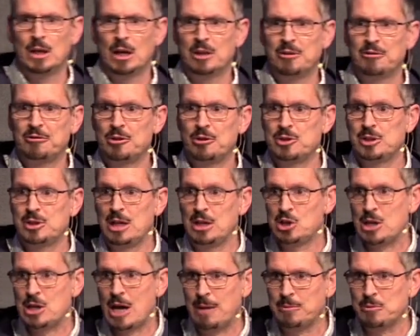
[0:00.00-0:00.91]
uh, the
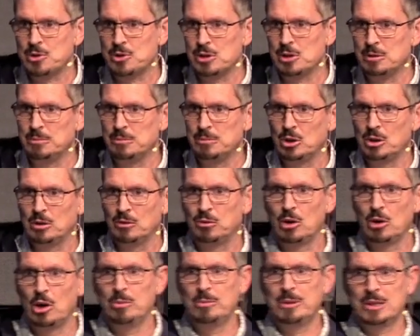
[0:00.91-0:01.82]
first eight chapters of the book
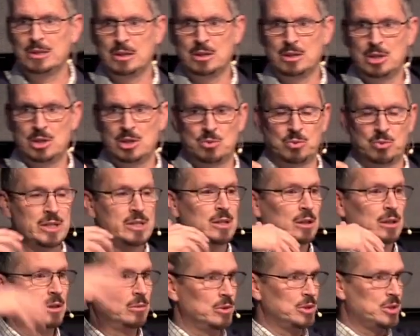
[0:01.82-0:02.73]
of Romans and just
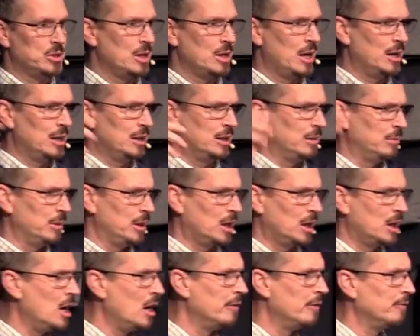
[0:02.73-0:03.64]
recently recited them
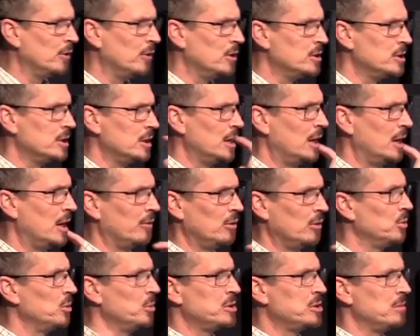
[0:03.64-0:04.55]
at a conference, and
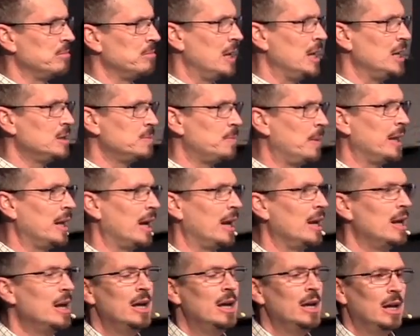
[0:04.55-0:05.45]
everyone was amazed by
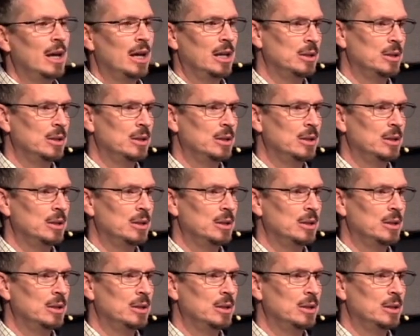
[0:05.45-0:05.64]
that.